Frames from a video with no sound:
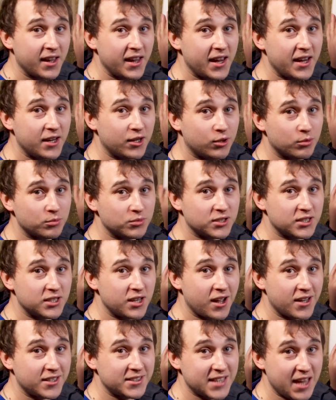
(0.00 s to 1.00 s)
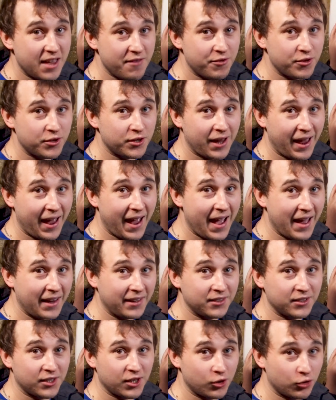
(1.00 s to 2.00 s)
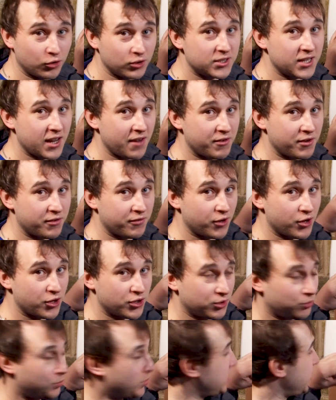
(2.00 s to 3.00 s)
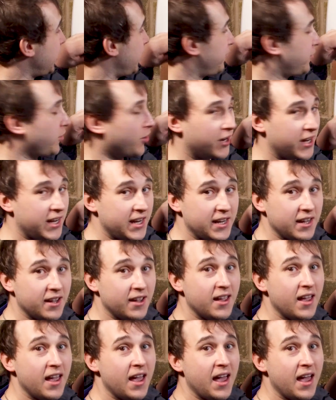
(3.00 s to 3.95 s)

It comes in tethered and an untethered version, which I've got here.